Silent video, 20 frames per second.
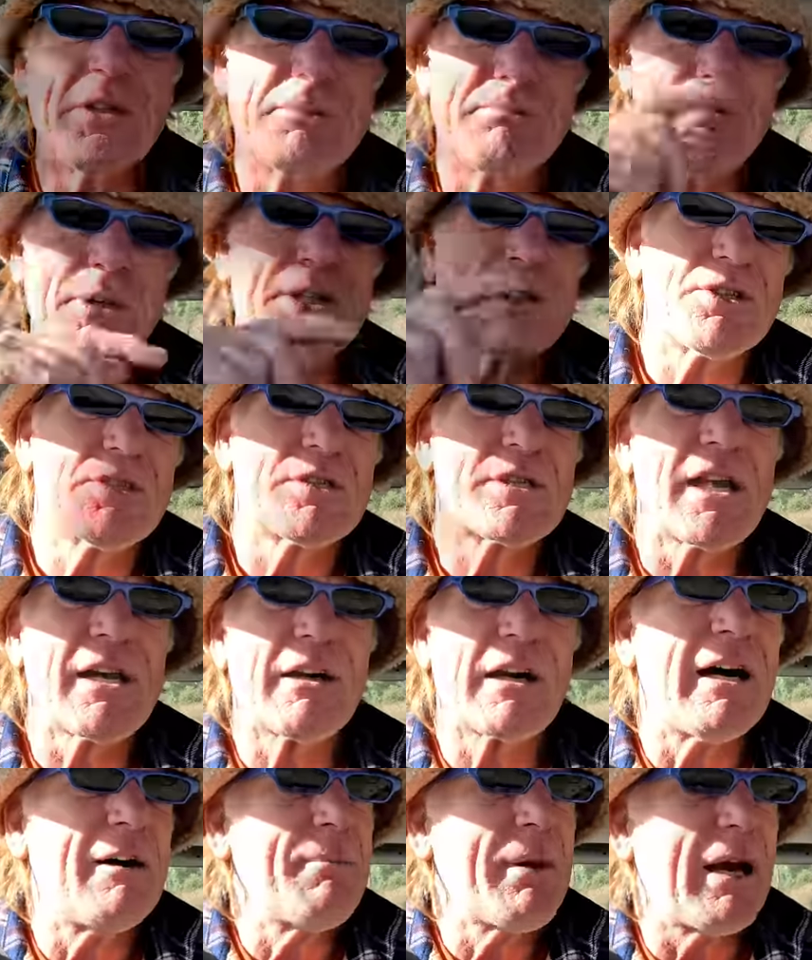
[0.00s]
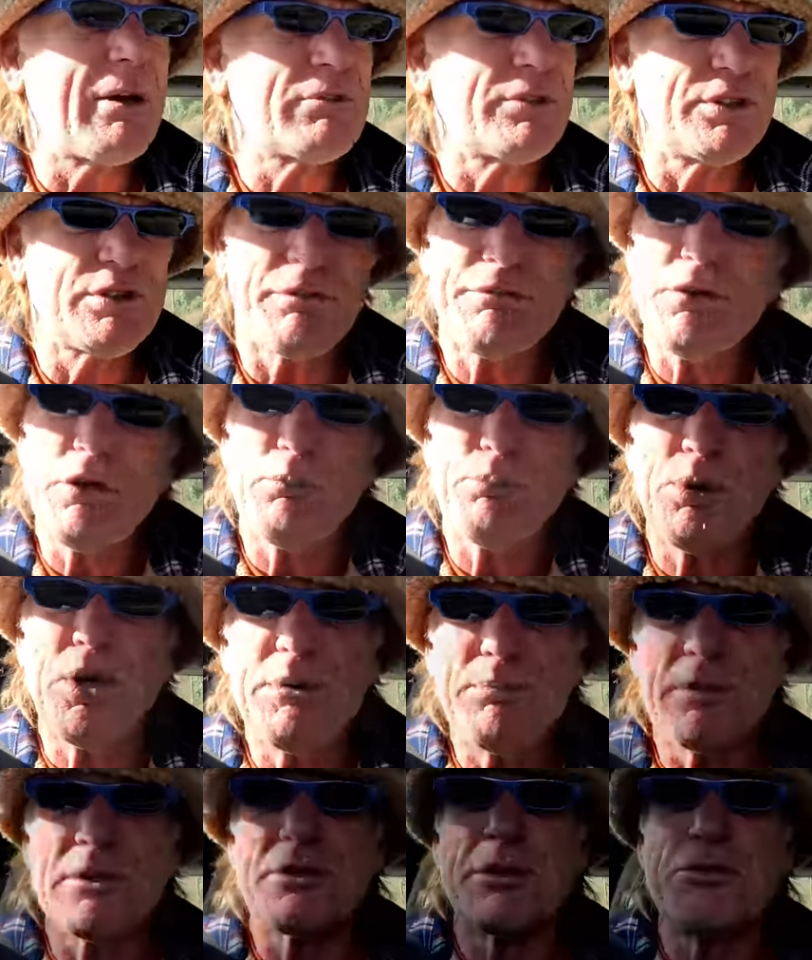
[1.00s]
these bushes, they'll come out, because a few
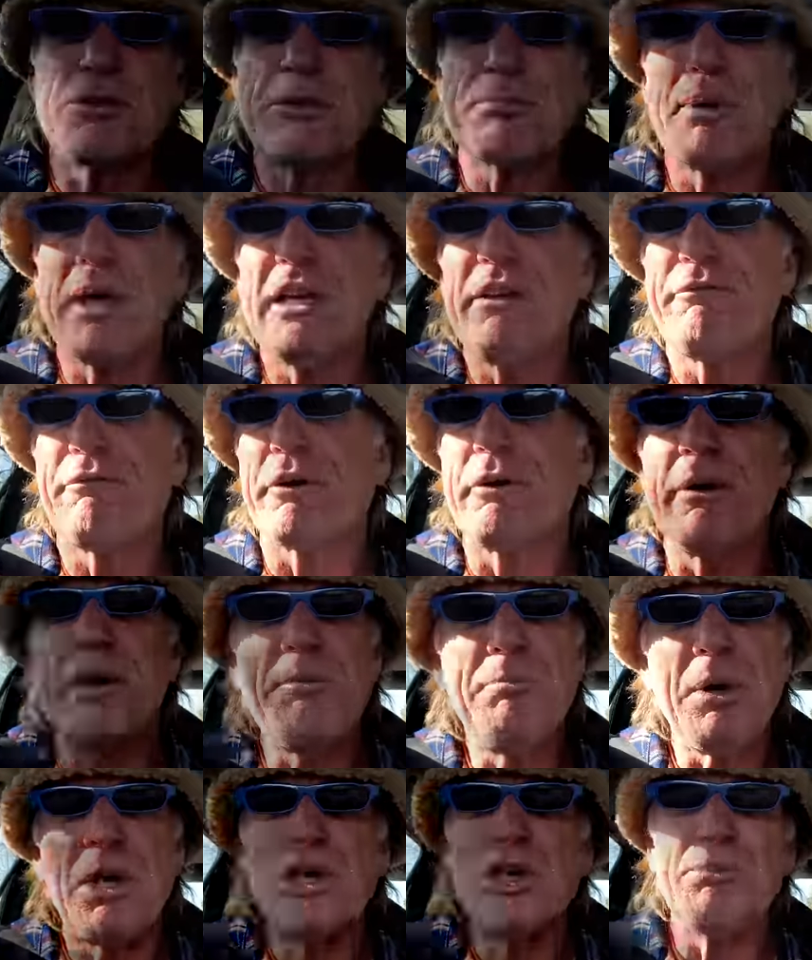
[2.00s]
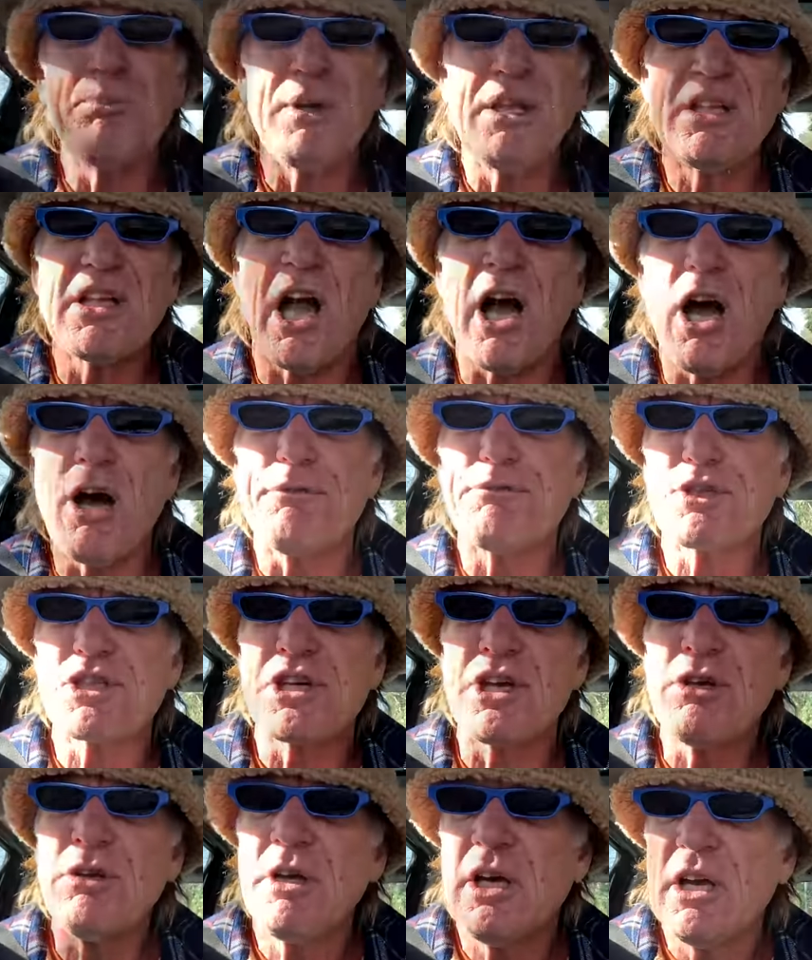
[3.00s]
people do speed through it, but you'd be daft
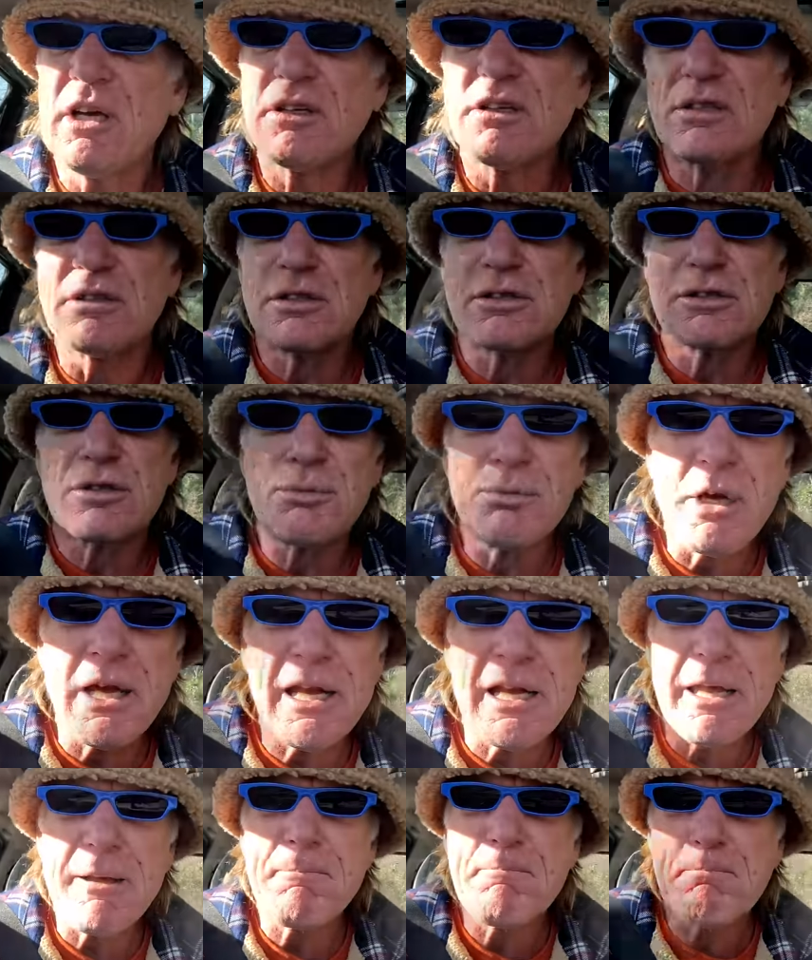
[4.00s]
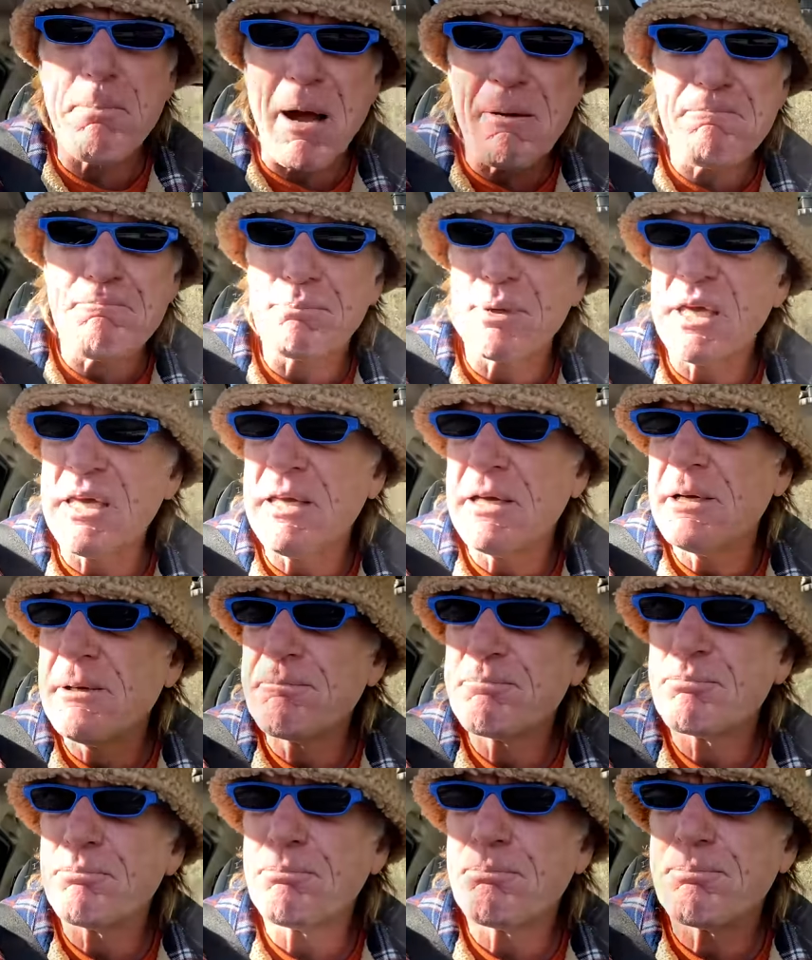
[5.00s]
to, because it's a really bumpy
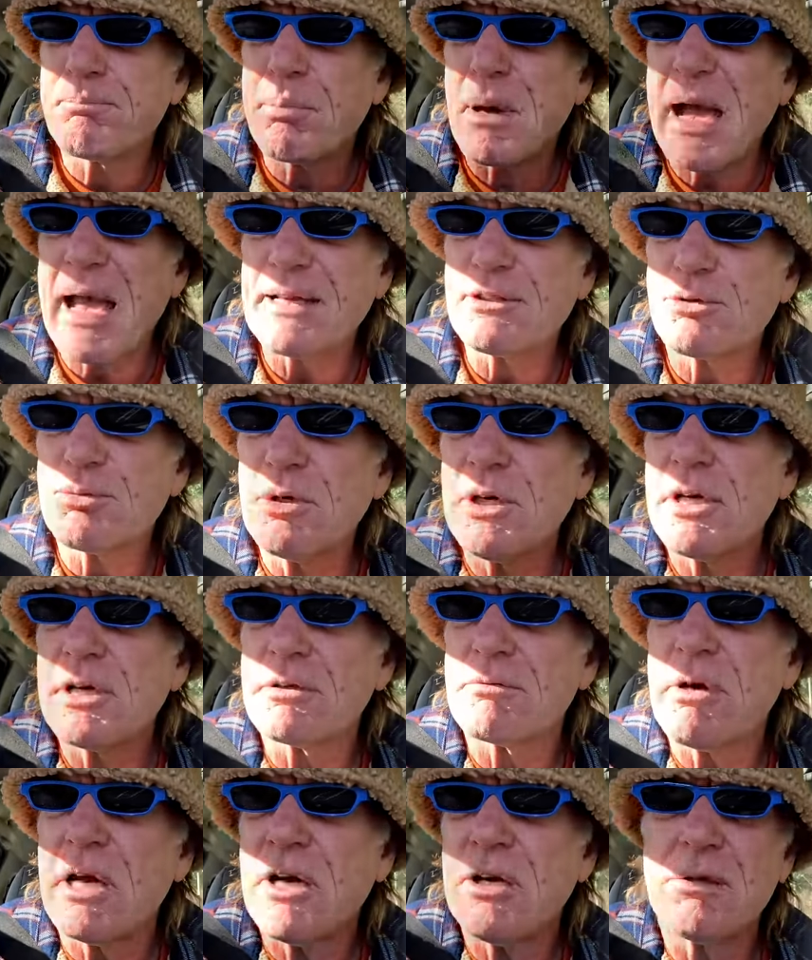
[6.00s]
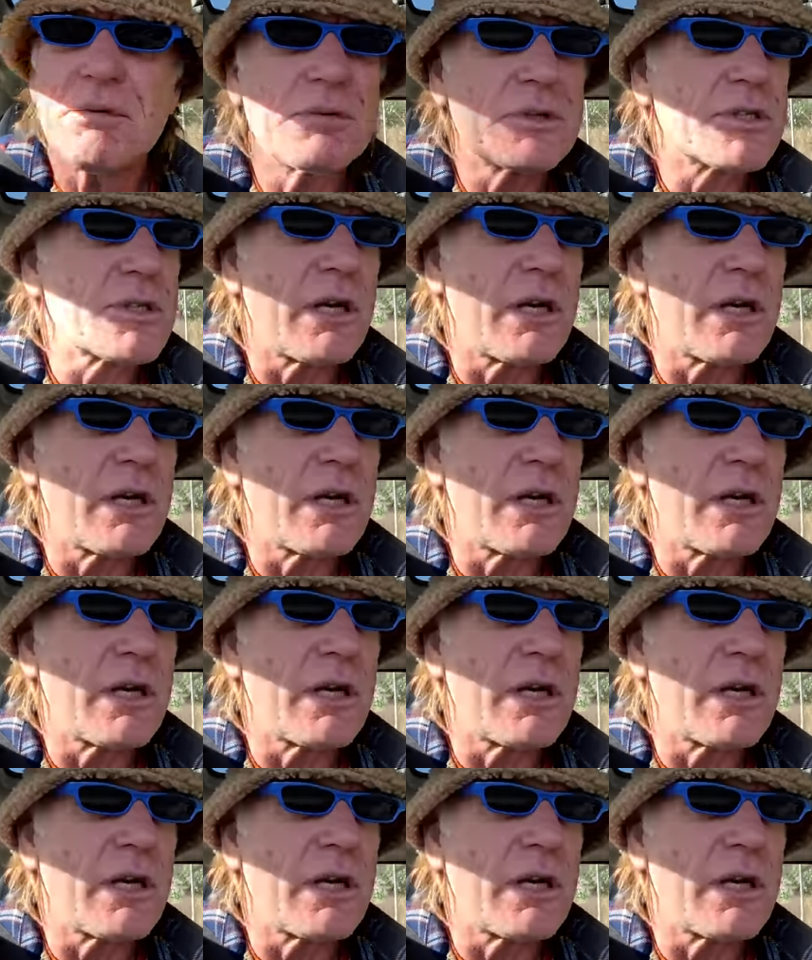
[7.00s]
patchwork road.